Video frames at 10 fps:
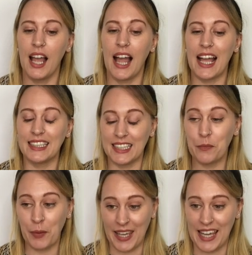I did
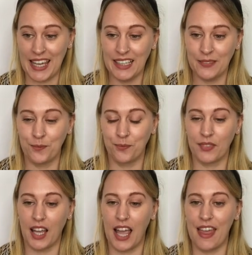pay,
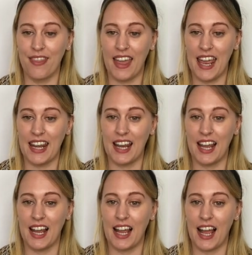and then
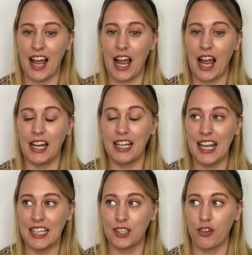
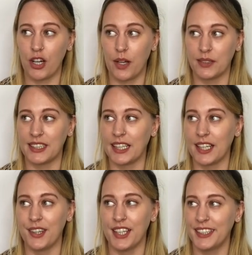later on I was
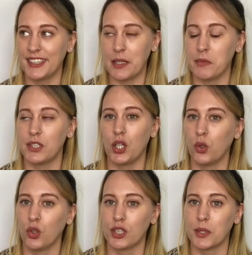thinking, this seems too
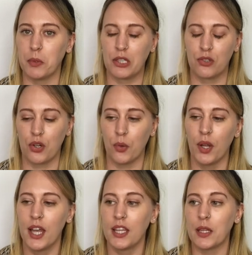good to be true.
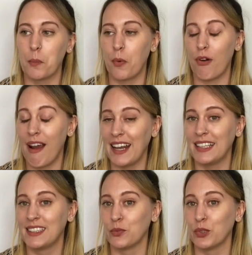The
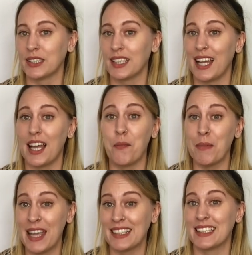price was
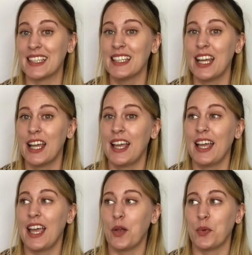amazing.
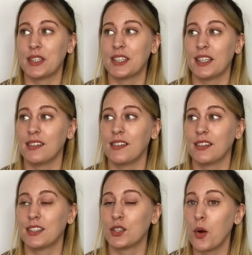It was
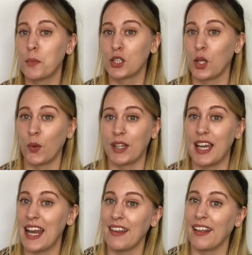so much lower than
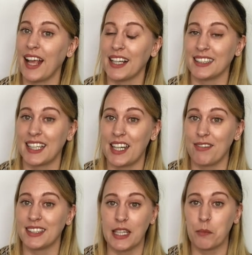anything else I'd ever
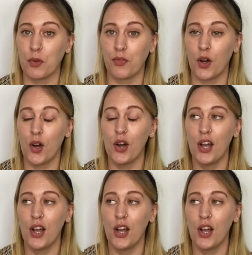seen before.